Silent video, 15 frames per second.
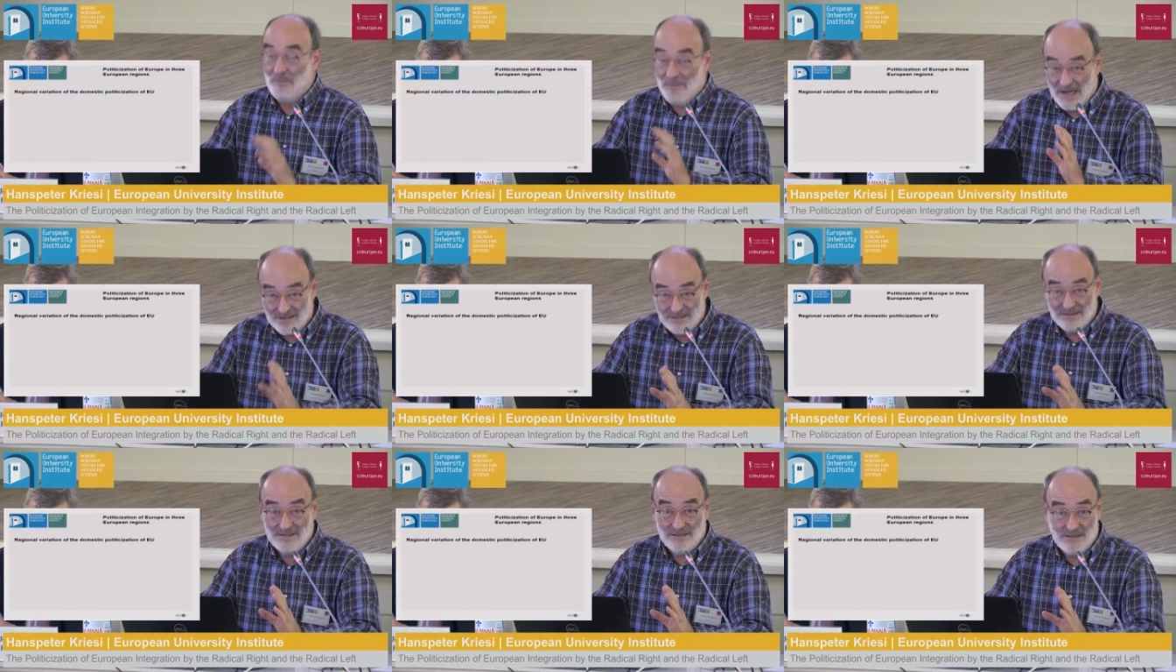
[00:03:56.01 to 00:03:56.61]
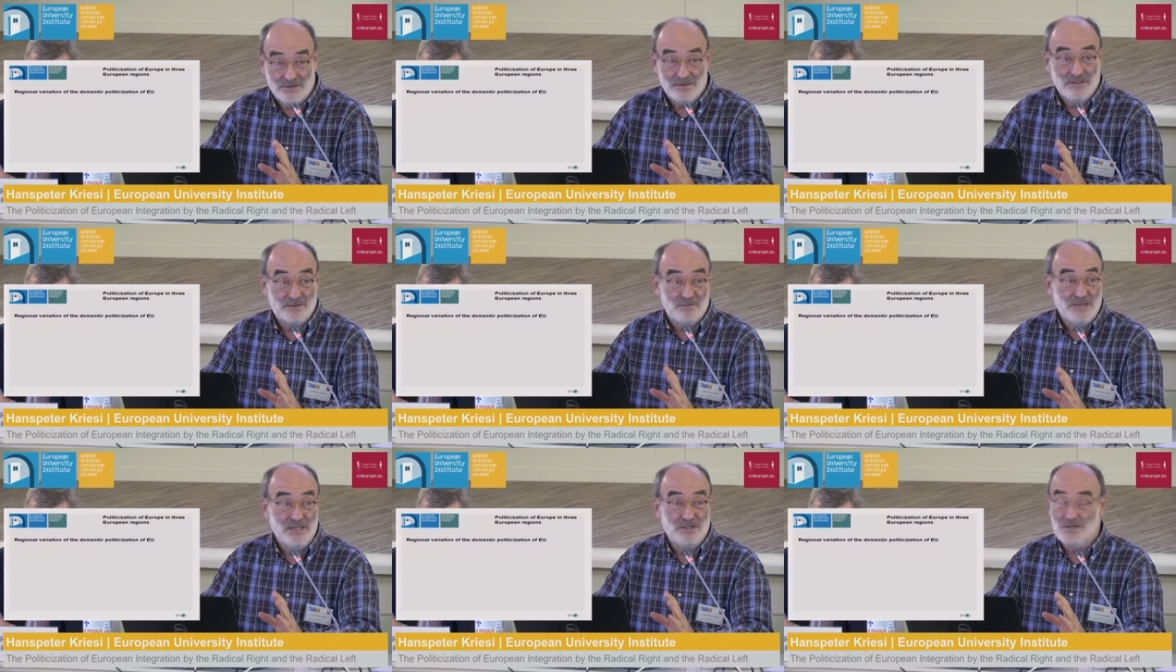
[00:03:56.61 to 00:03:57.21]
But there
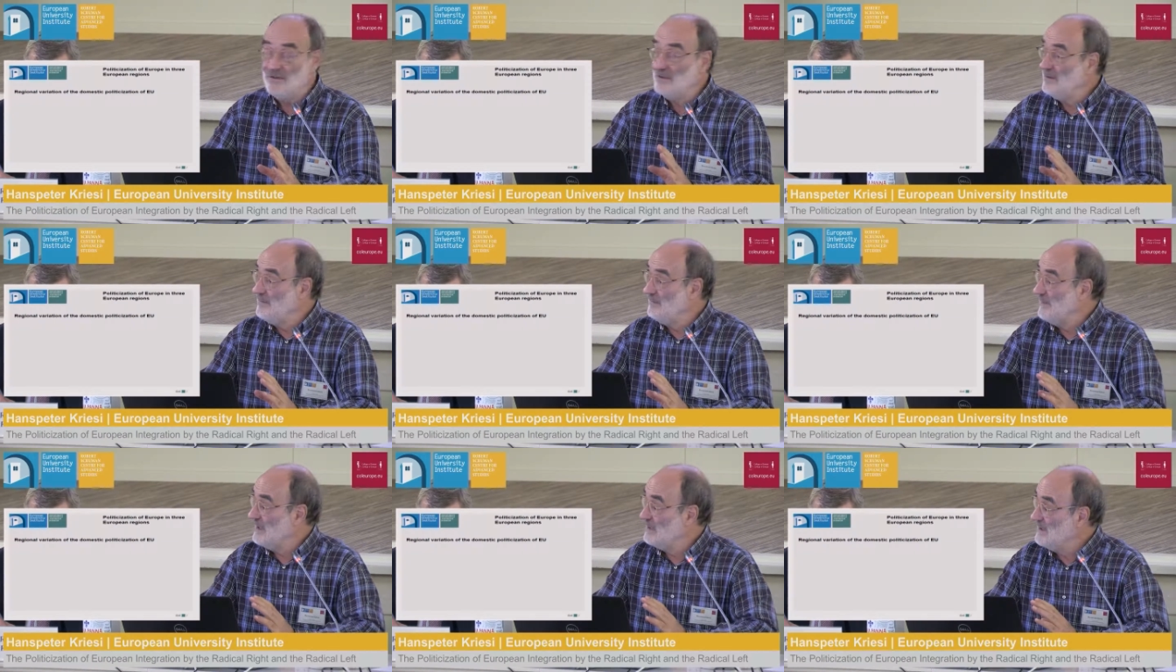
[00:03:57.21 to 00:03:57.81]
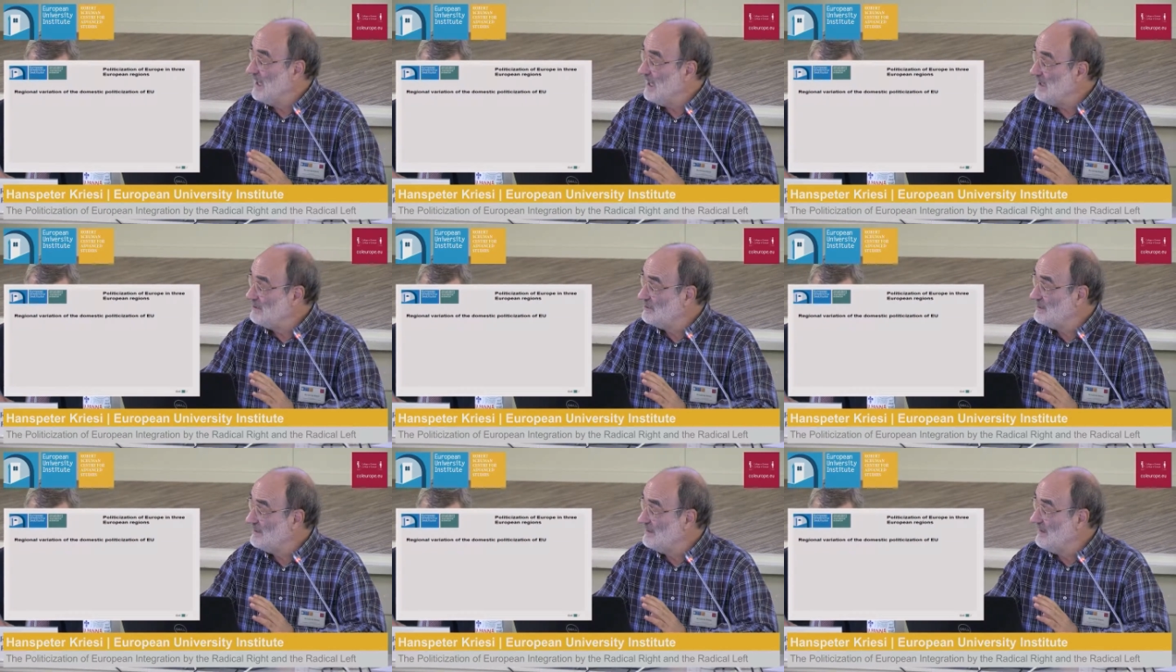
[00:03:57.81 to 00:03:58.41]
is regional
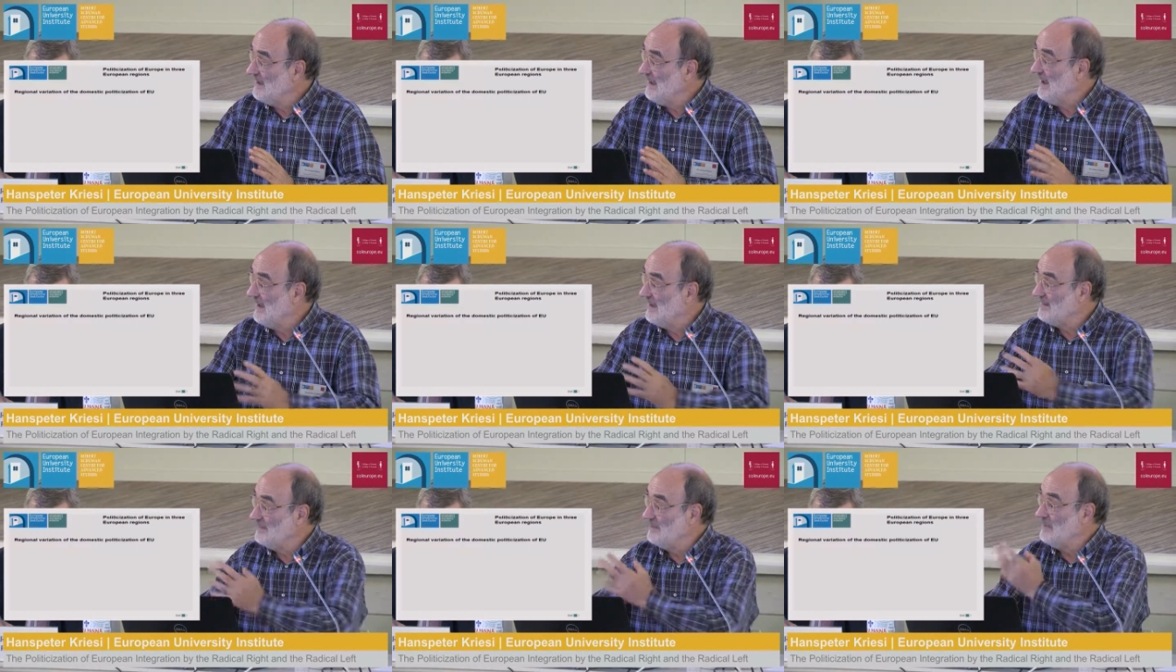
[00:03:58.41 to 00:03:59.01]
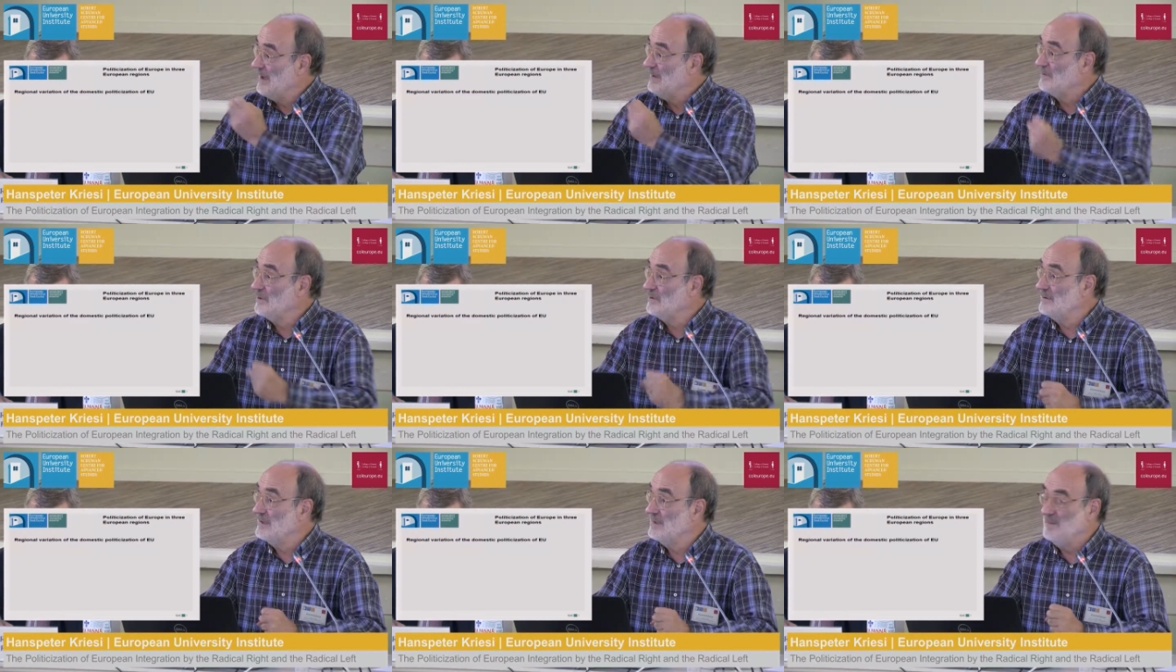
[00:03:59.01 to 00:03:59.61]
variation, as you have
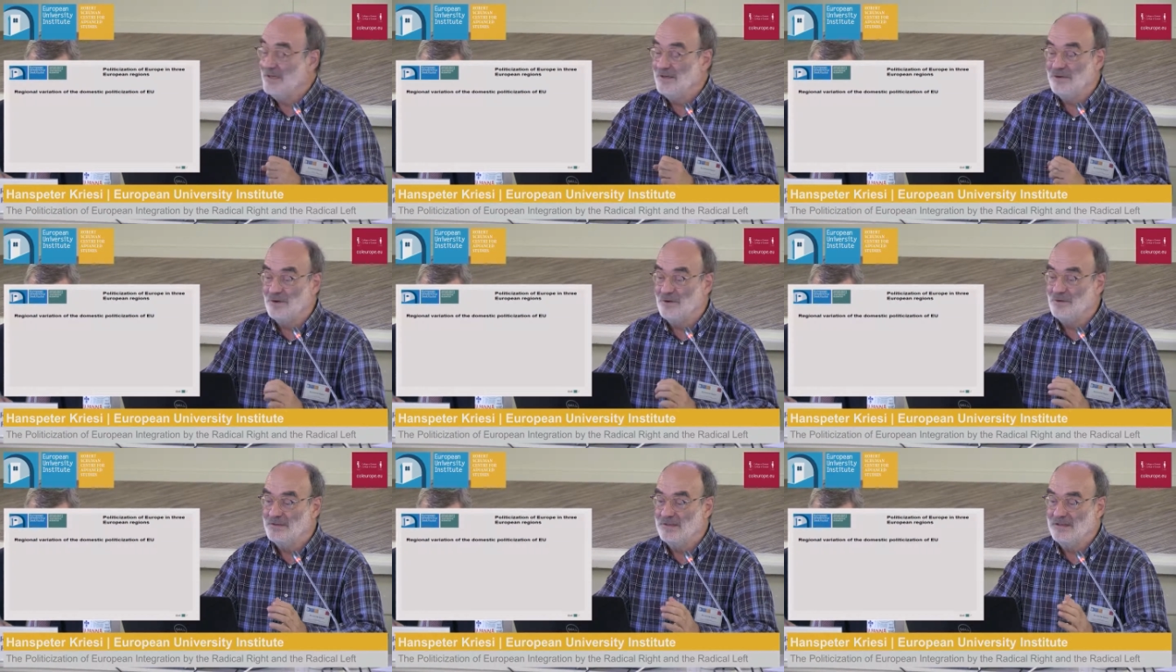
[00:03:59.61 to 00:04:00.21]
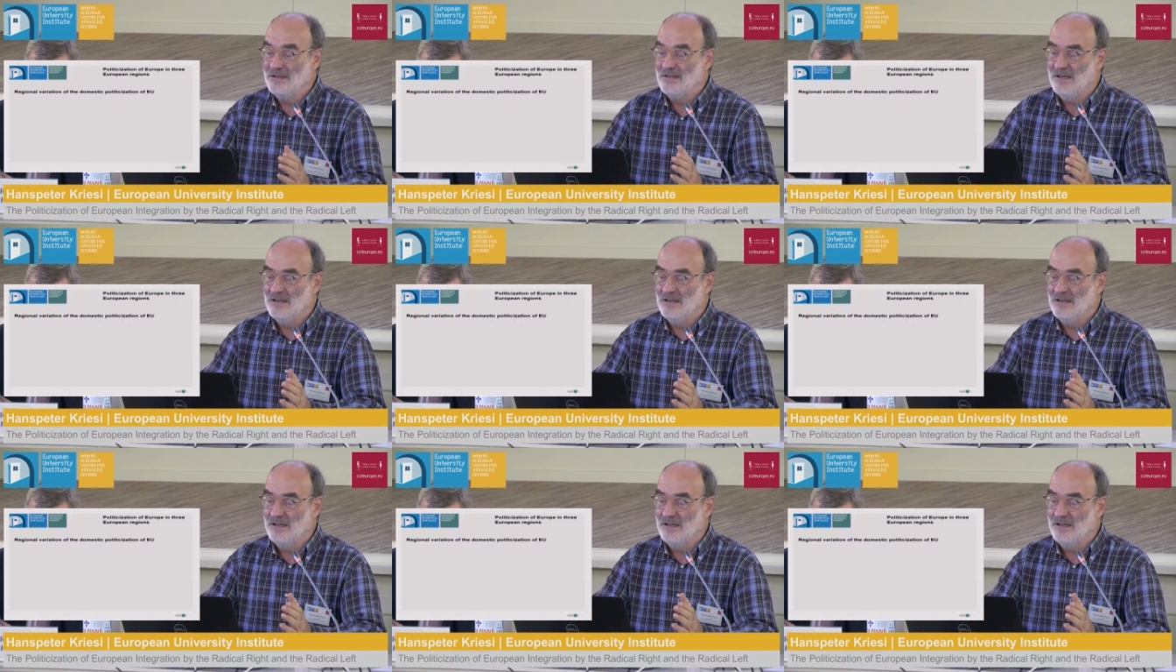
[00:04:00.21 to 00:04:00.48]
already been told in the